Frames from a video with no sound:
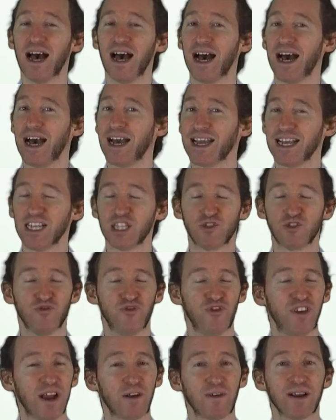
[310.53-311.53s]
It's
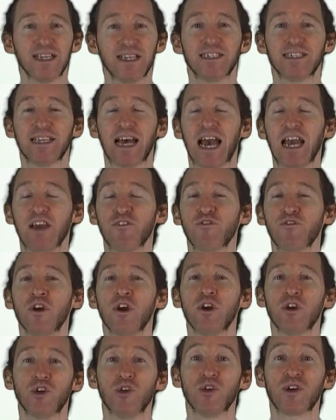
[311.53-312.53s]
very safe.
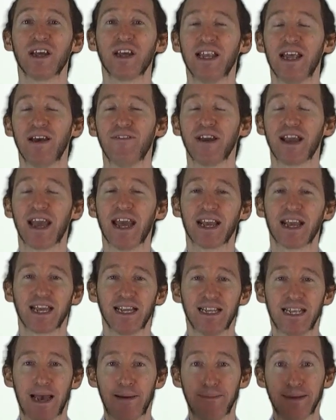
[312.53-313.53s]
You can never get
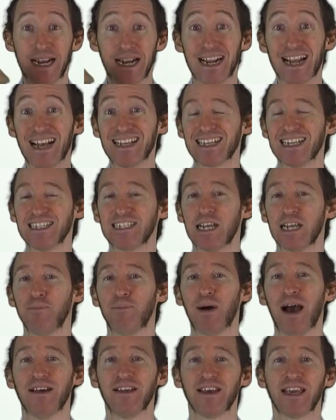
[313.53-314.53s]
contaminated, as I said,
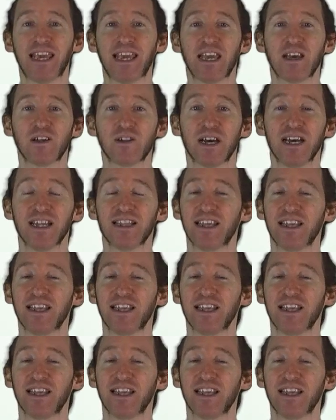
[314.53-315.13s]
by the healer.